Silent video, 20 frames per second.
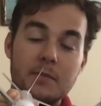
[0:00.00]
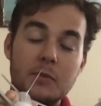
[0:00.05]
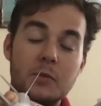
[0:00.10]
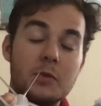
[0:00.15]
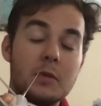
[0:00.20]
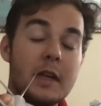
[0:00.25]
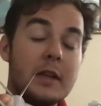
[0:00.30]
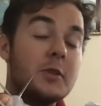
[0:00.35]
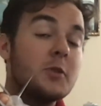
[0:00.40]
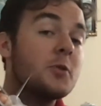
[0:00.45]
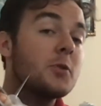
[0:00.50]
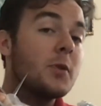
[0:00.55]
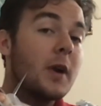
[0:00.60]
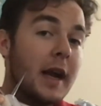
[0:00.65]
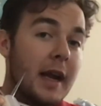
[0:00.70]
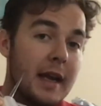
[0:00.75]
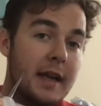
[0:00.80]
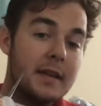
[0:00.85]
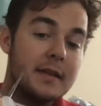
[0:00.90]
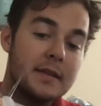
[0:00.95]
it
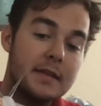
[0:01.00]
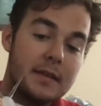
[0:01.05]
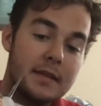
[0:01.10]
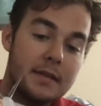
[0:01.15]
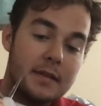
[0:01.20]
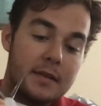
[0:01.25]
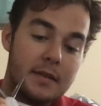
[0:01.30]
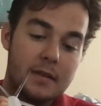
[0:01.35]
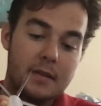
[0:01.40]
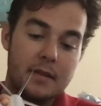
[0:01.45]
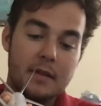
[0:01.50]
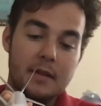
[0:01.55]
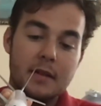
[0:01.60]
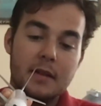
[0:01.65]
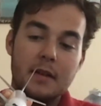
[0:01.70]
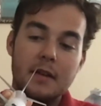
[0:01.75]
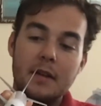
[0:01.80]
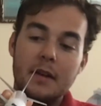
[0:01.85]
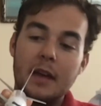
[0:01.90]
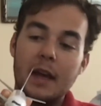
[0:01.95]
trades
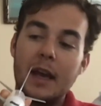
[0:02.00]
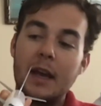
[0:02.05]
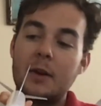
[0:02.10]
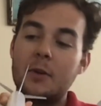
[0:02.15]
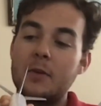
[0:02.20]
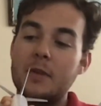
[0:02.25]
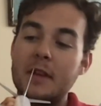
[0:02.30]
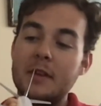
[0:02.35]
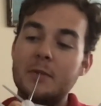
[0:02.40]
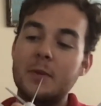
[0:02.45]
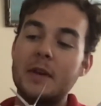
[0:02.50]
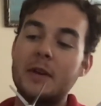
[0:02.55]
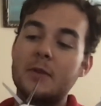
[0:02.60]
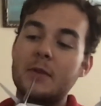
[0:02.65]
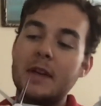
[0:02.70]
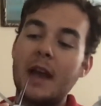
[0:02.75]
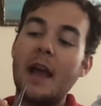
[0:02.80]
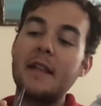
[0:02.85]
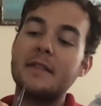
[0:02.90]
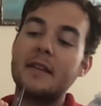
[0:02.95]
This one
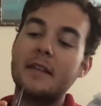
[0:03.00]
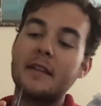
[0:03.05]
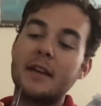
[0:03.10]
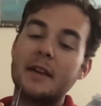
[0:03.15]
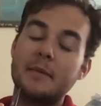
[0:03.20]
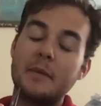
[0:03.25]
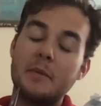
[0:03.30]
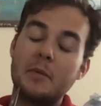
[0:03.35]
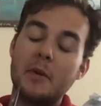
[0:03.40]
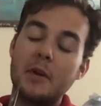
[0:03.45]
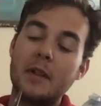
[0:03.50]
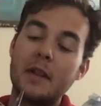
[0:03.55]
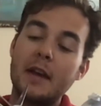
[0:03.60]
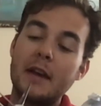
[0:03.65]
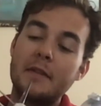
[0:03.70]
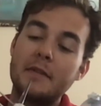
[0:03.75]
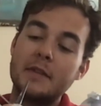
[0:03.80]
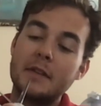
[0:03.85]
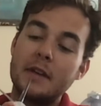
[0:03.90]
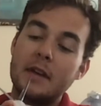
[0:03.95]
creates a little bit more
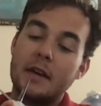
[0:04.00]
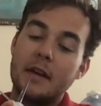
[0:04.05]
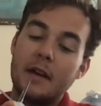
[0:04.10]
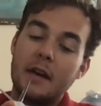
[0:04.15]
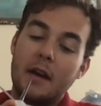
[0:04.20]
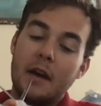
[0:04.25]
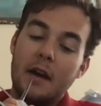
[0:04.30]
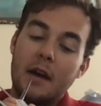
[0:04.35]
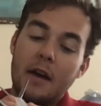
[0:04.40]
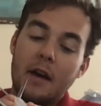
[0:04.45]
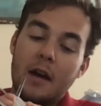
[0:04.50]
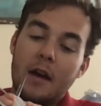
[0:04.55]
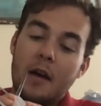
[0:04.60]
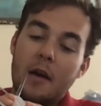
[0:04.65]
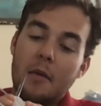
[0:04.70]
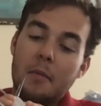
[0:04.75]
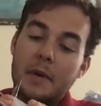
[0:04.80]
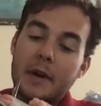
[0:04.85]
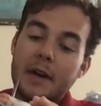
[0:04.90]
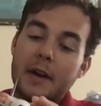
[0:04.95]
lift,
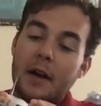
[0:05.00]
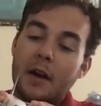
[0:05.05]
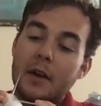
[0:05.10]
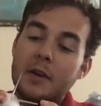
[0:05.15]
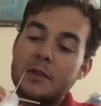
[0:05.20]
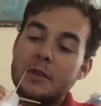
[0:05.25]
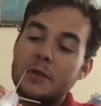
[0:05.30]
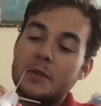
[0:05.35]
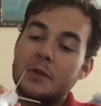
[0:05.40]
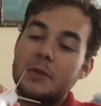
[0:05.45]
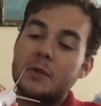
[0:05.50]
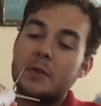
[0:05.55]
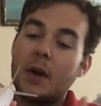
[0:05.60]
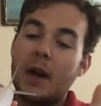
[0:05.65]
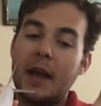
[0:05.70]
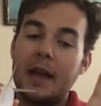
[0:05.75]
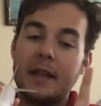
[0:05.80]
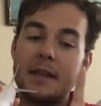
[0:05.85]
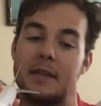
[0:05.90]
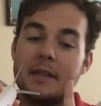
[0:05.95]
but it also
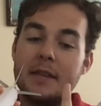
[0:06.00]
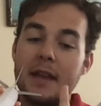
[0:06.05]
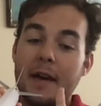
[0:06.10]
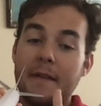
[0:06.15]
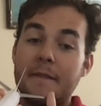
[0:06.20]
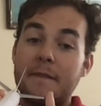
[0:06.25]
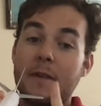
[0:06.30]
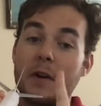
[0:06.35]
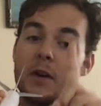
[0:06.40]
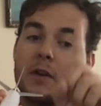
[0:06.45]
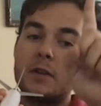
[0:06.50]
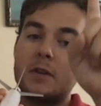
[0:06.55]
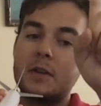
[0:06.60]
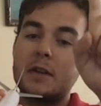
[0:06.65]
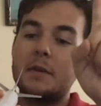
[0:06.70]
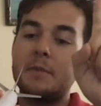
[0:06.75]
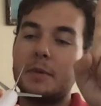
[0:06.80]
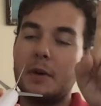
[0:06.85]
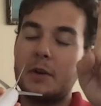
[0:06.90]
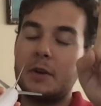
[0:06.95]
trades that vertical
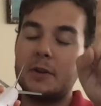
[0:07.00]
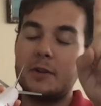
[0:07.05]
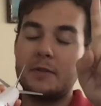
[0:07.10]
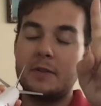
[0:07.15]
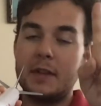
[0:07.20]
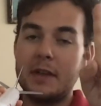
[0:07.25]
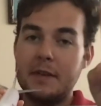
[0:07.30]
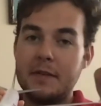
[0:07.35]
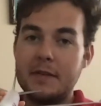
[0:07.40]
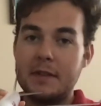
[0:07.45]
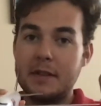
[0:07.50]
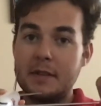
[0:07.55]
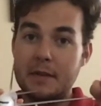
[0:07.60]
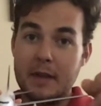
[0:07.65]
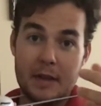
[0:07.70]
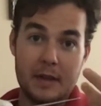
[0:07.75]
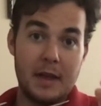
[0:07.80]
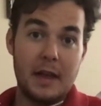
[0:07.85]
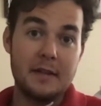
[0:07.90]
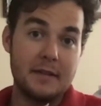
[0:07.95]
component of lift,
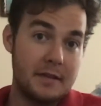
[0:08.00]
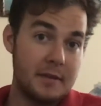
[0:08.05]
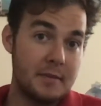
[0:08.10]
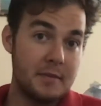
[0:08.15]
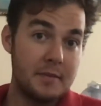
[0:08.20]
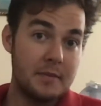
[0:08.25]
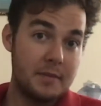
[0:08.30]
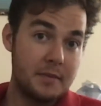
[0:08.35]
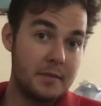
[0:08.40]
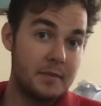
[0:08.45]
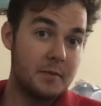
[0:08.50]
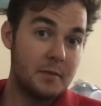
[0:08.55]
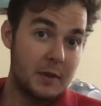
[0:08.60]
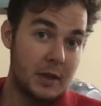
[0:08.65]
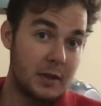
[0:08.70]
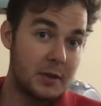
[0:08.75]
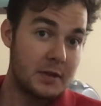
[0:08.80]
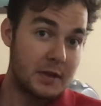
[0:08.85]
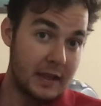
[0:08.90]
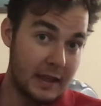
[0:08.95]
and we
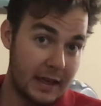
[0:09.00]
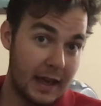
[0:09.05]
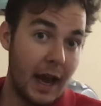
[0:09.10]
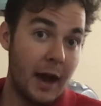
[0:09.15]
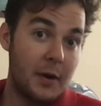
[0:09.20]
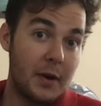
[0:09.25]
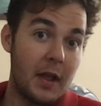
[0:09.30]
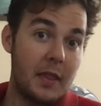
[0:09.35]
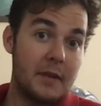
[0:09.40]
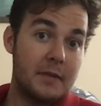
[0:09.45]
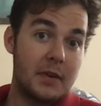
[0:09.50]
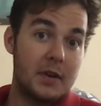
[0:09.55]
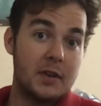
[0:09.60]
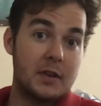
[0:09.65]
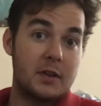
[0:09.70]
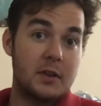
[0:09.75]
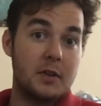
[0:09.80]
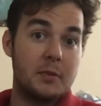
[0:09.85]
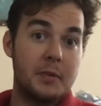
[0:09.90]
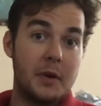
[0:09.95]
usually count on the vertical
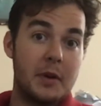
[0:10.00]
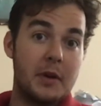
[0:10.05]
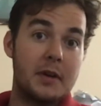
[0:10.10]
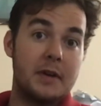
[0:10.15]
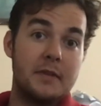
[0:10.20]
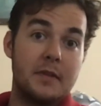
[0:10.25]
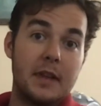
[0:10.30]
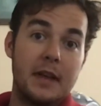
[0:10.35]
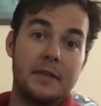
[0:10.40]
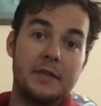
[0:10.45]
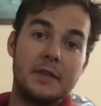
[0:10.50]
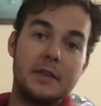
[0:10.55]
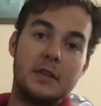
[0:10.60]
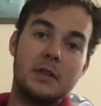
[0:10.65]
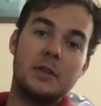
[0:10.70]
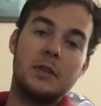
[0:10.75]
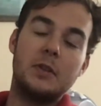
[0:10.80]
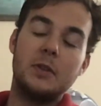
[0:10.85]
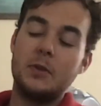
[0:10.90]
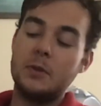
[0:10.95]
component of lift
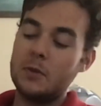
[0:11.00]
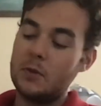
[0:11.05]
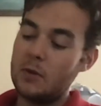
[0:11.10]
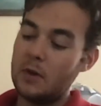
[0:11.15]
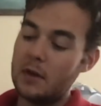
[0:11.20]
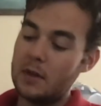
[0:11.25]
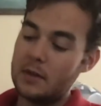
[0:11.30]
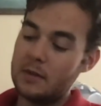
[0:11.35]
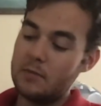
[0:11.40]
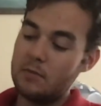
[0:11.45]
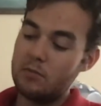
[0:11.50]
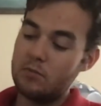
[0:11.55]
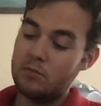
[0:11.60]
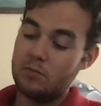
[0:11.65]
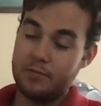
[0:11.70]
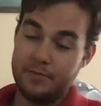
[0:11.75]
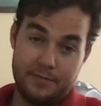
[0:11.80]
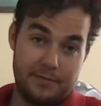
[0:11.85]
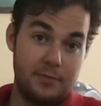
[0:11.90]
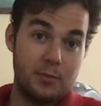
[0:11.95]
to
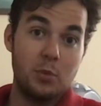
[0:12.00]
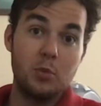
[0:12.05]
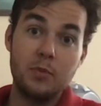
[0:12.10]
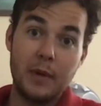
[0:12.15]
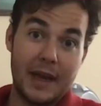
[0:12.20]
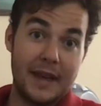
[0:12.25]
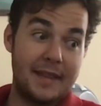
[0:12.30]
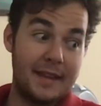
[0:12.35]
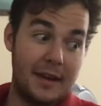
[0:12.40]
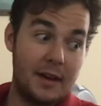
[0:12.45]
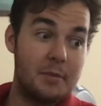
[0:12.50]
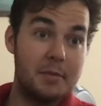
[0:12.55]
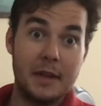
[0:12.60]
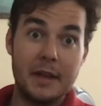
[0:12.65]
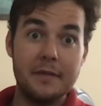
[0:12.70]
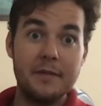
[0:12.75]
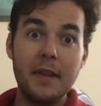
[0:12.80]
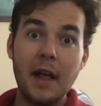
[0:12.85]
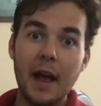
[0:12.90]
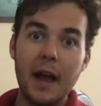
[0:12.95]
make the airplane
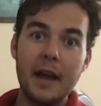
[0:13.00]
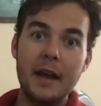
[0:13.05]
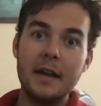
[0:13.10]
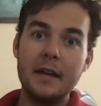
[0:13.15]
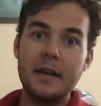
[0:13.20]
fly.